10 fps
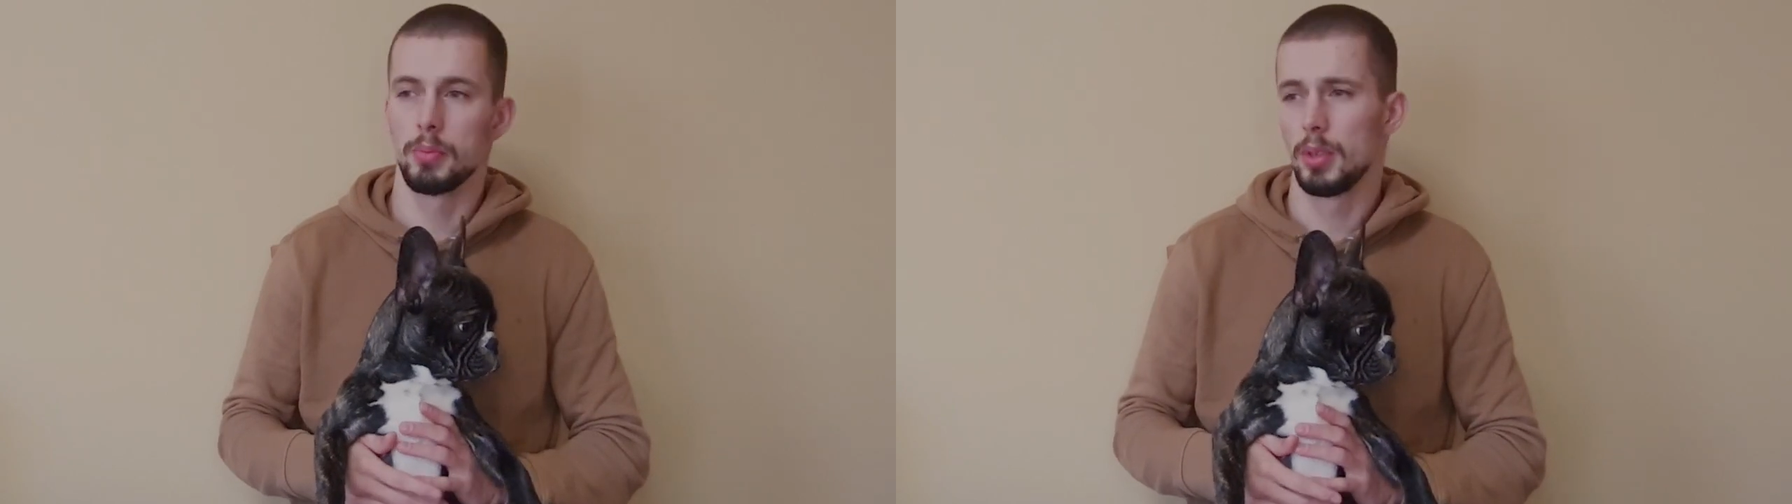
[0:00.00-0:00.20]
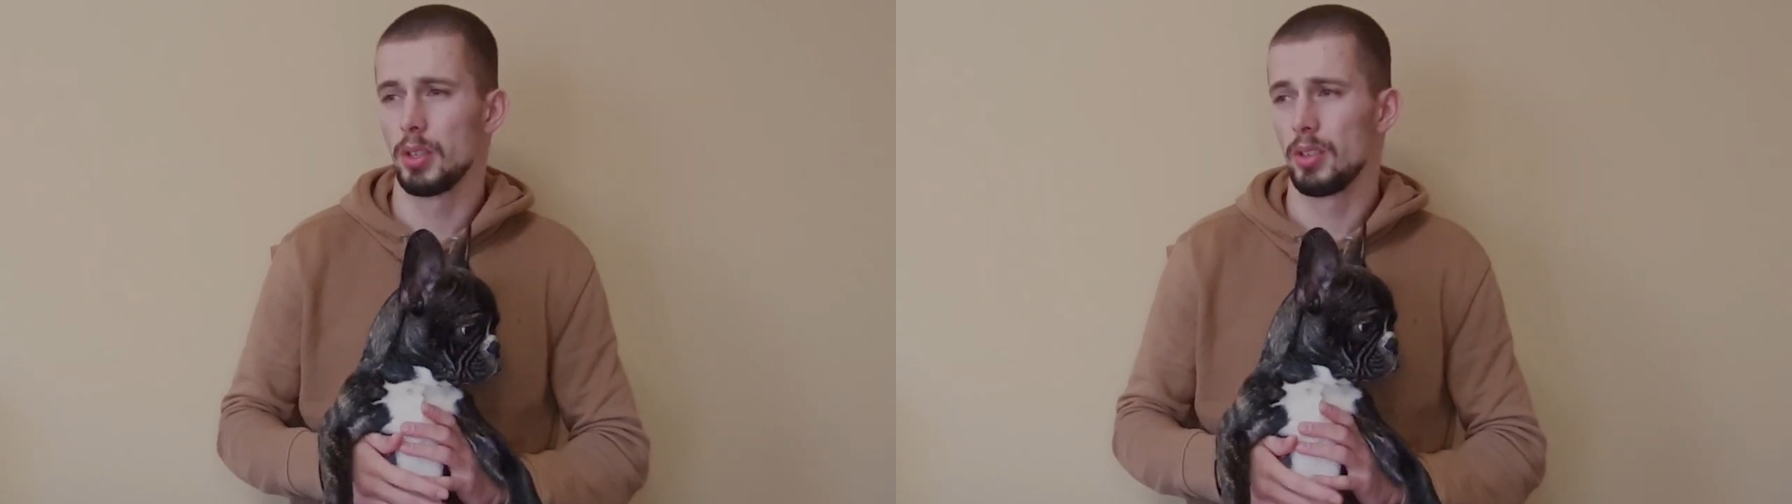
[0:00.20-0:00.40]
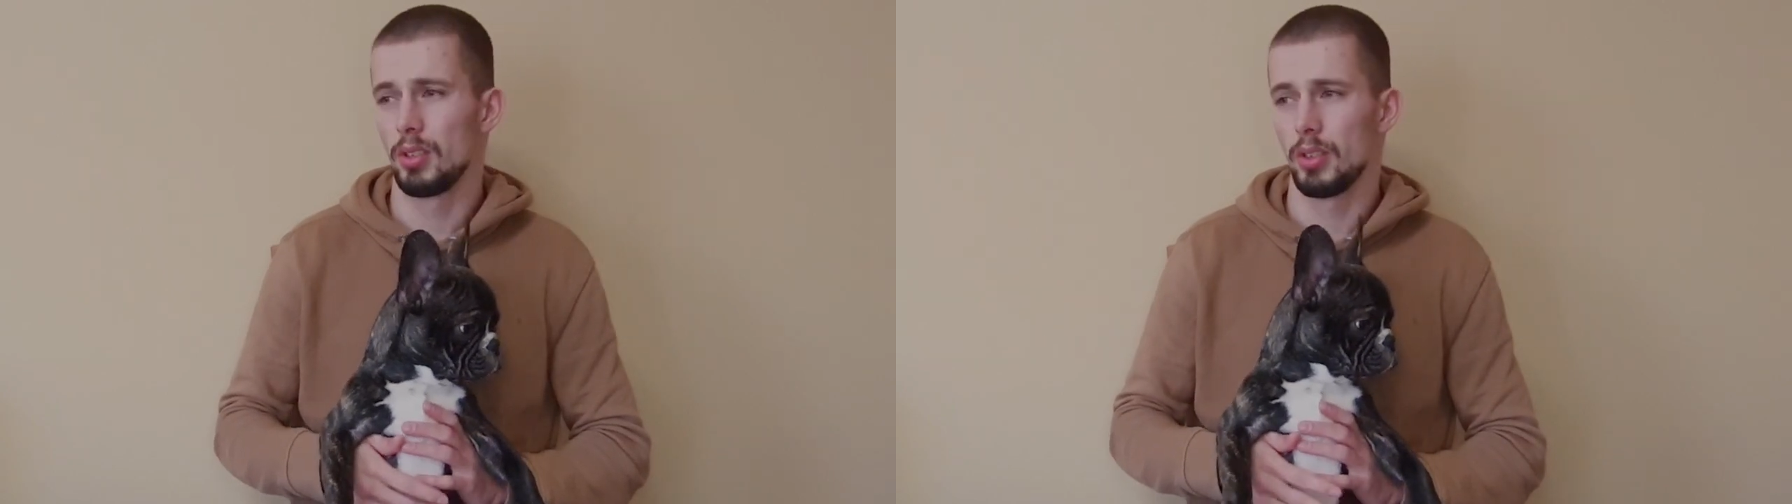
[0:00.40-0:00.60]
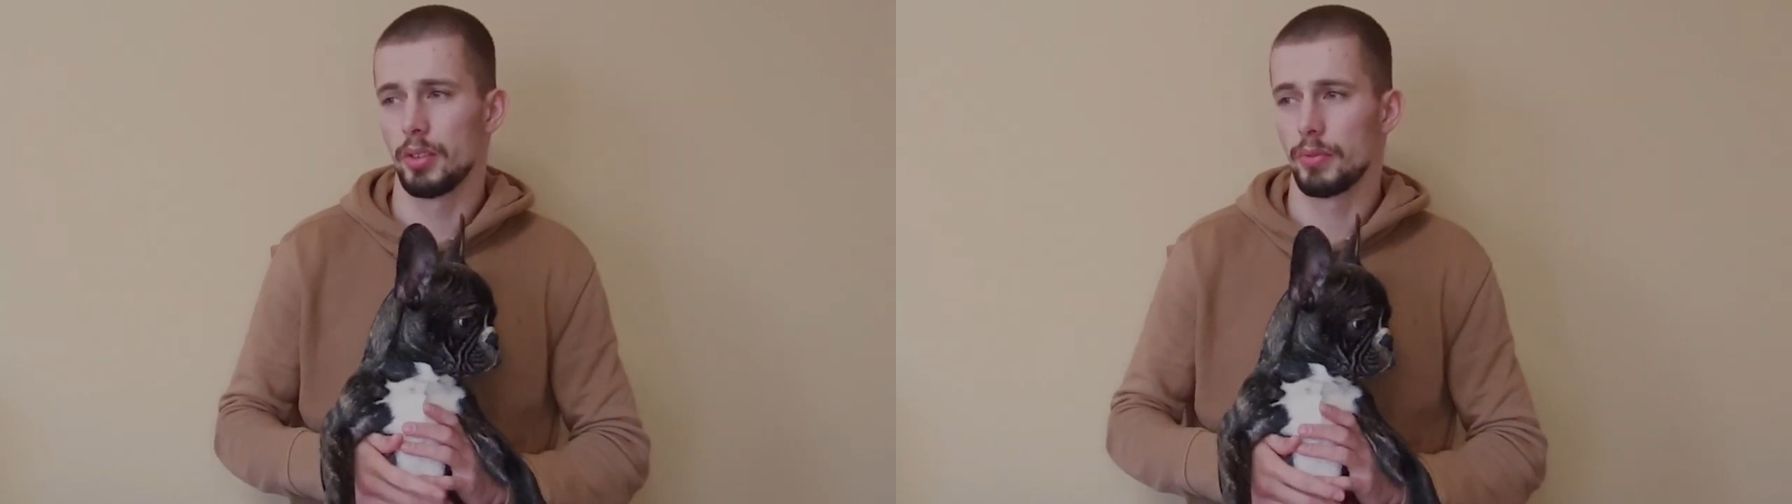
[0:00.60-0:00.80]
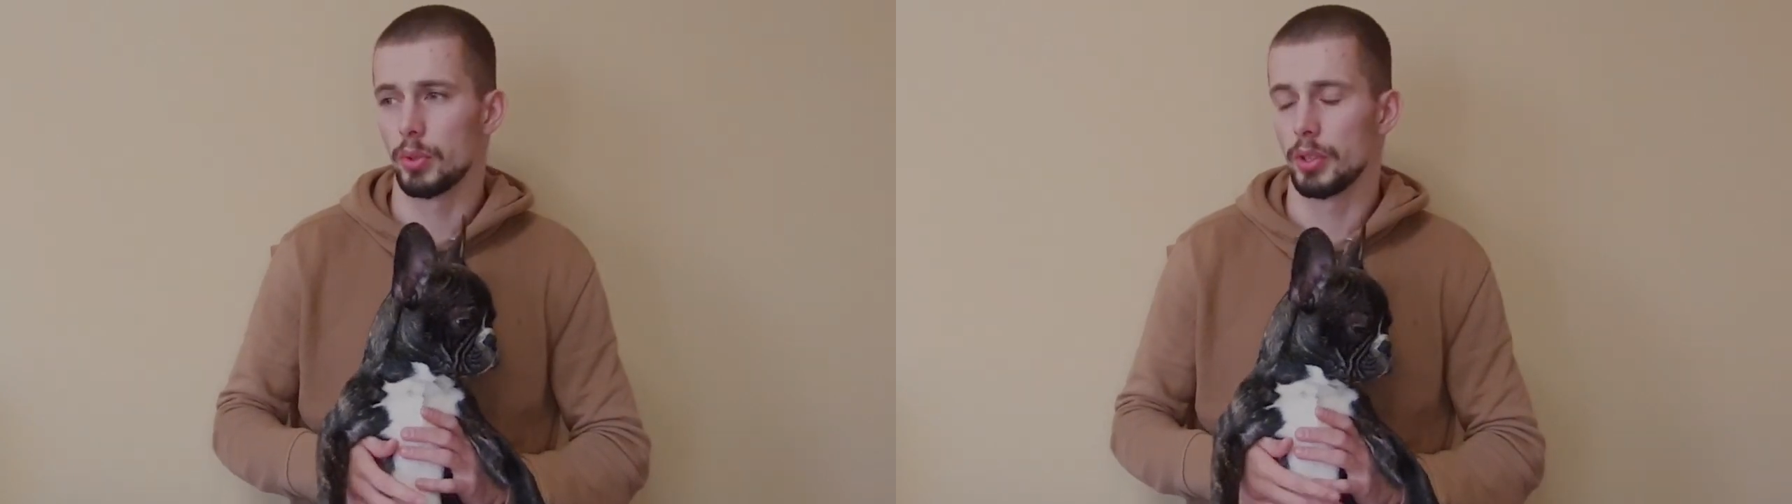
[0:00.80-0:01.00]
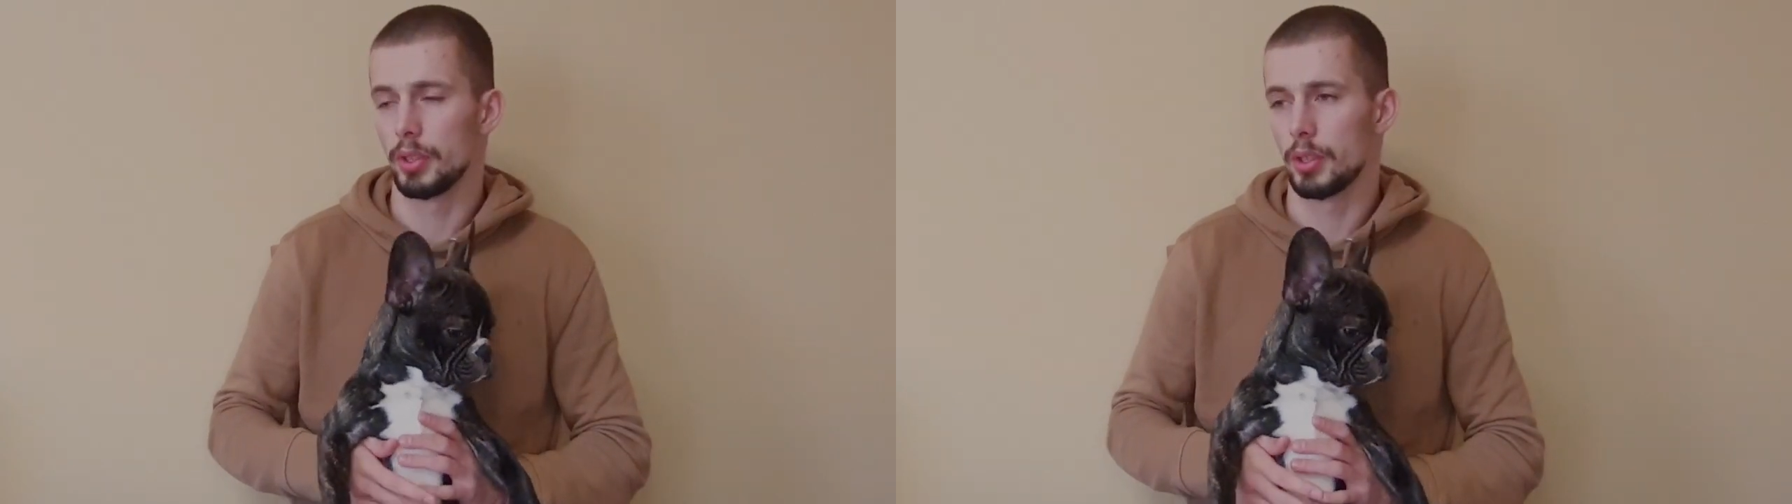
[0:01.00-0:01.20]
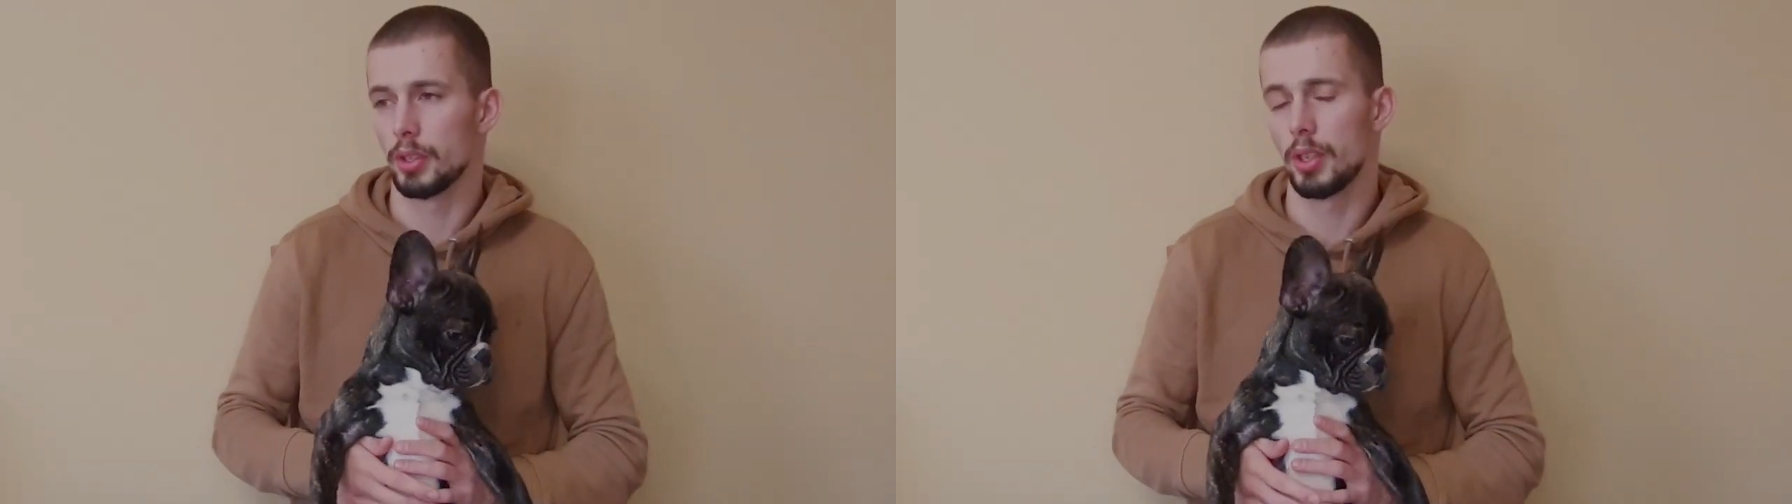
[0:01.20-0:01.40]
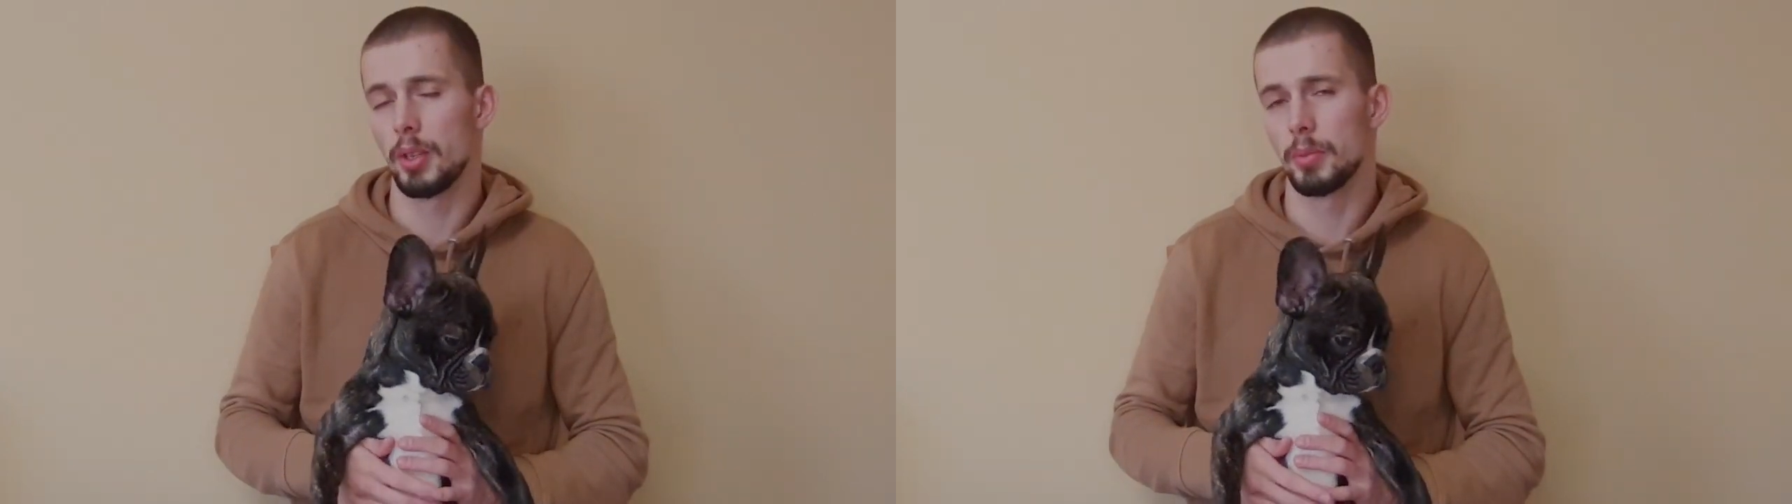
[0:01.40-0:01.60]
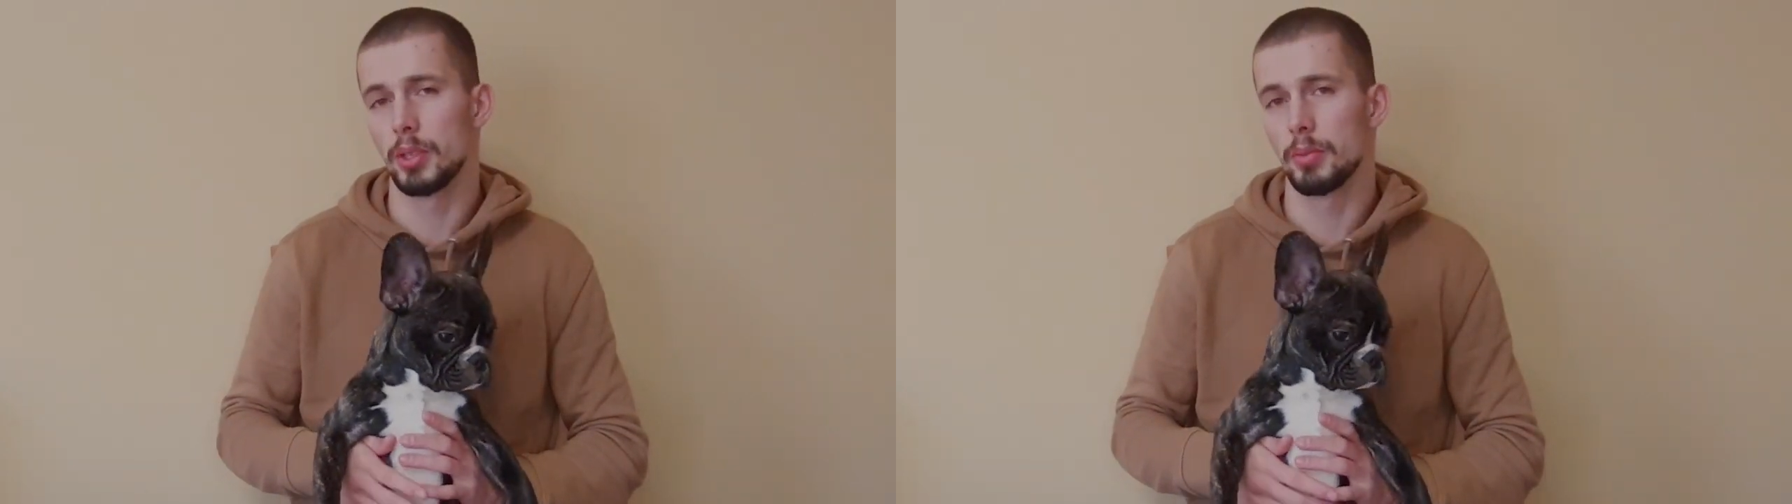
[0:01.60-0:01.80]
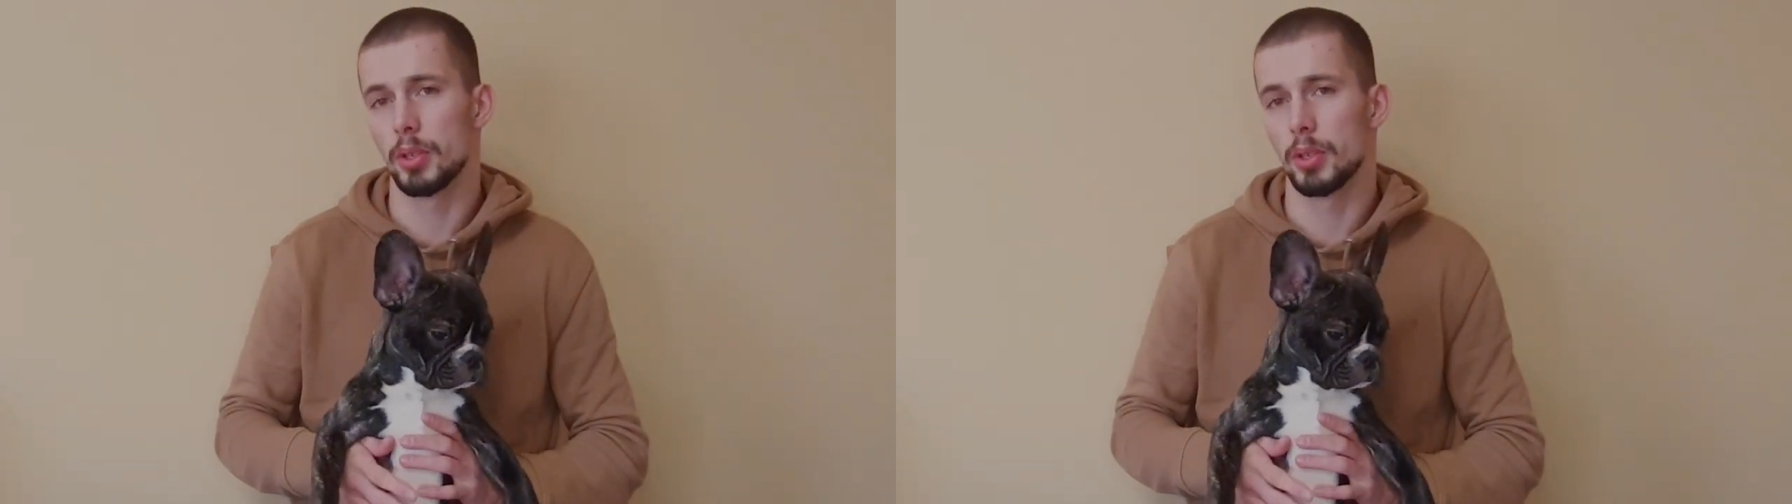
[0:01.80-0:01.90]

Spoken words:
money and for the entertainment,